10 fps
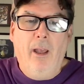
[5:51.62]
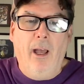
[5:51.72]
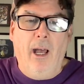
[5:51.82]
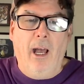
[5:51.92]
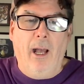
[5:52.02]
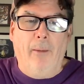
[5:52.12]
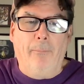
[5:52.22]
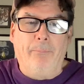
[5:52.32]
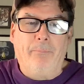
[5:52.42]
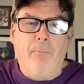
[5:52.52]

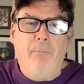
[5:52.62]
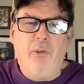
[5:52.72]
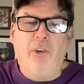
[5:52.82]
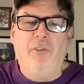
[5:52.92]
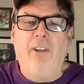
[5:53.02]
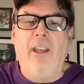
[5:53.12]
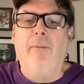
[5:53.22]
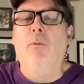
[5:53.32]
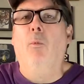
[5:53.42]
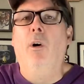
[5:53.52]
Michigan
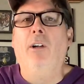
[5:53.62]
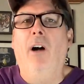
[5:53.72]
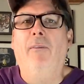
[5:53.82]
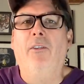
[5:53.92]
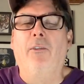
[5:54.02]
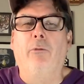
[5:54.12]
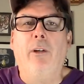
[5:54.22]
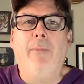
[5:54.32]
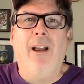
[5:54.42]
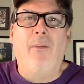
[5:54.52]
State, 1 offensive
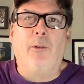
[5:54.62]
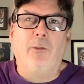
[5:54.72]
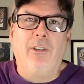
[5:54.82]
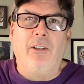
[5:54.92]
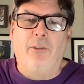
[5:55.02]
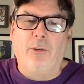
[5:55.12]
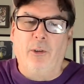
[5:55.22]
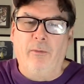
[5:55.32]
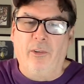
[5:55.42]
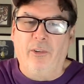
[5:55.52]
rebound, 13
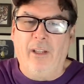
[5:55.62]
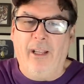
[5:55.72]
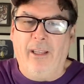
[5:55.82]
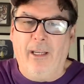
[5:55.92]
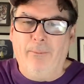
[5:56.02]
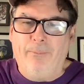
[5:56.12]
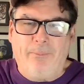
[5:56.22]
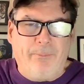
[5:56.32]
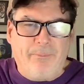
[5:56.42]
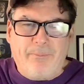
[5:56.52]
turnovers in that game.
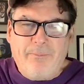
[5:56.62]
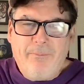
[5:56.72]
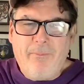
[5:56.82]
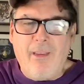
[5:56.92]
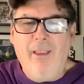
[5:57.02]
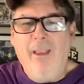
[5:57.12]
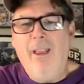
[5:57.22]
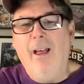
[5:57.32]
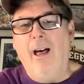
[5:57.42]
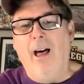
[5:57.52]

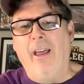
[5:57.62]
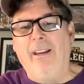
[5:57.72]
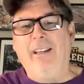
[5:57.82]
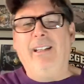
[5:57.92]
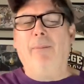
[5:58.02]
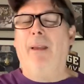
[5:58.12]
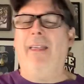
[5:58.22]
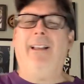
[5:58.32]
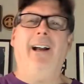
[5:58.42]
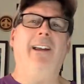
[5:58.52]
Edey, man,
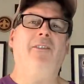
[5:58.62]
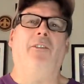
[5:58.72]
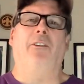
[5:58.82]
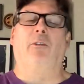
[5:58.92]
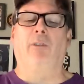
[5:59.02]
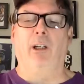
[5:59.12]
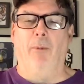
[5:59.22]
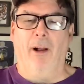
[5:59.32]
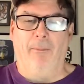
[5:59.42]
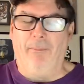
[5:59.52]
that guy, he's just
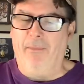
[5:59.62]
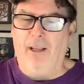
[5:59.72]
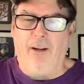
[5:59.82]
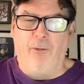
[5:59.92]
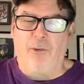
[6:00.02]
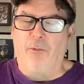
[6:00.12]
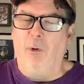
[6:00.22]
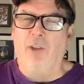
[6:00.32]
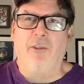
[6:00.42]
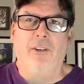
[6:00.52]
incredible. I was just
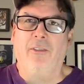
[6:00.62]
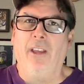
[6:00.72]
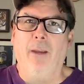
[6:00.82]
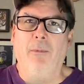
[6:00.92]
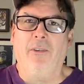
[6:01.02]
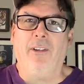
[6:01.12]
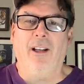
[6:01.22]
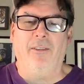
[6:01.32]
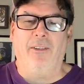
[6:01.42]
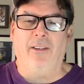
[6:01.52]
watching this game, and this
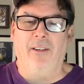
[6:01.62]
guy's,